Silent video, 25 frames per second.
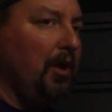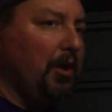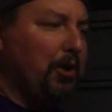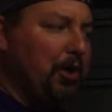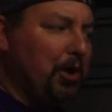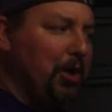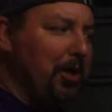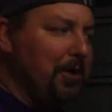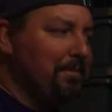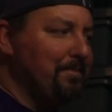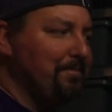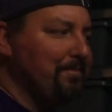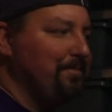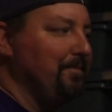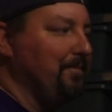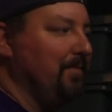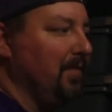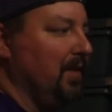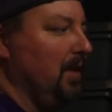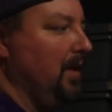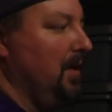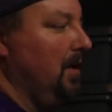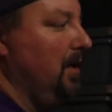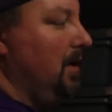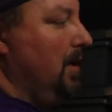Kurt?
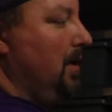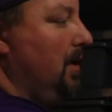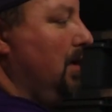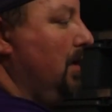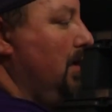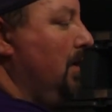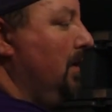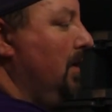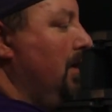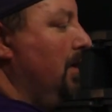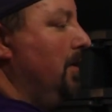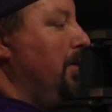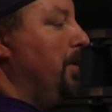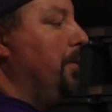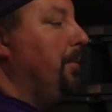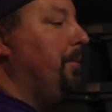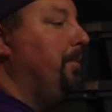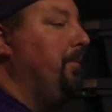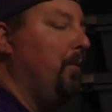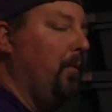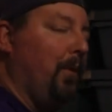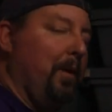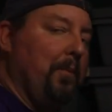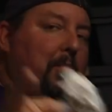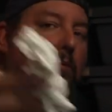Nope.
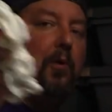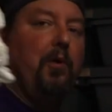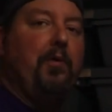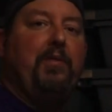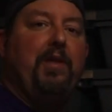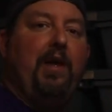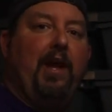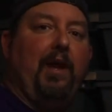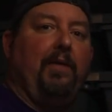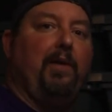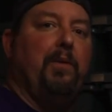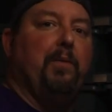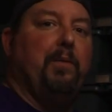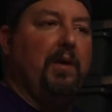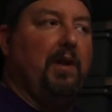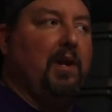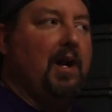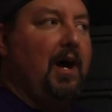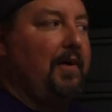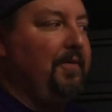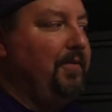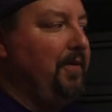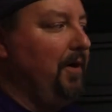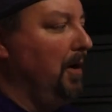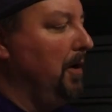One more thing, then we'll get
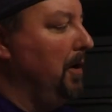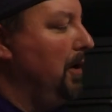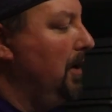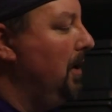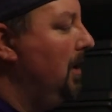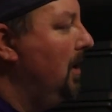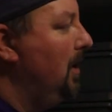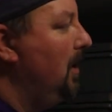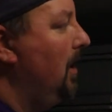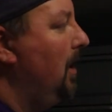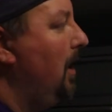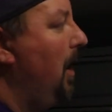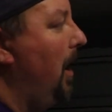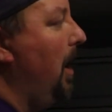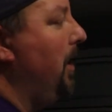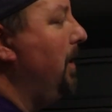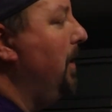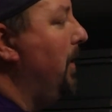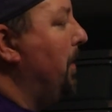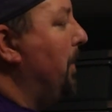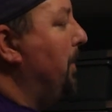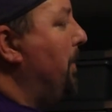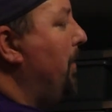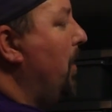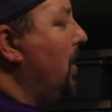off here.
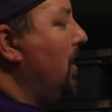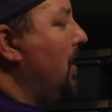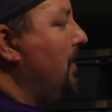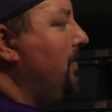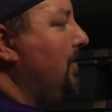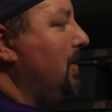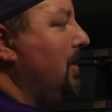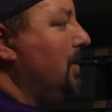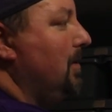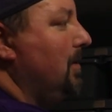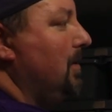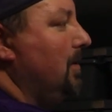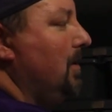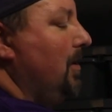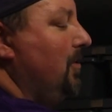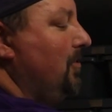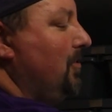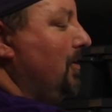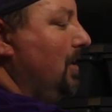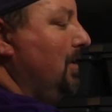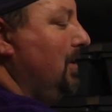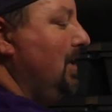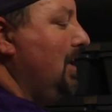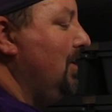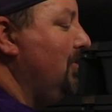Another part of it is
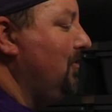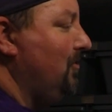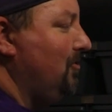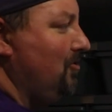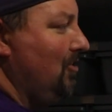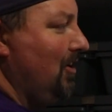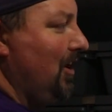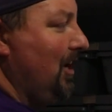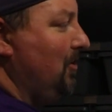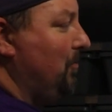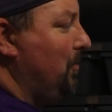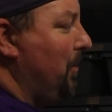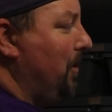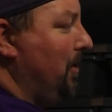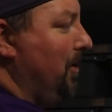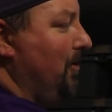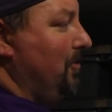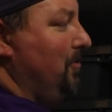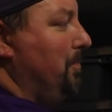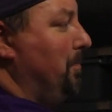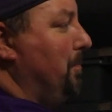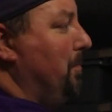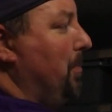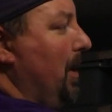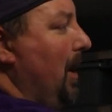on these genes, whether
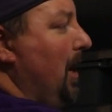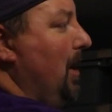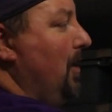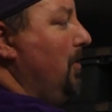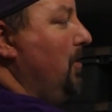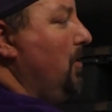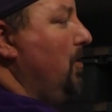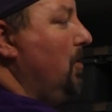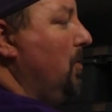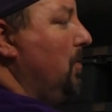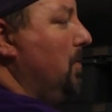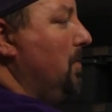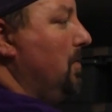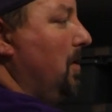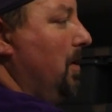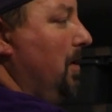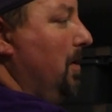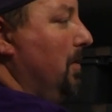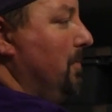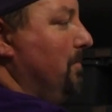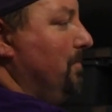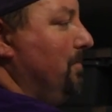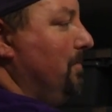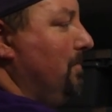it's brand new or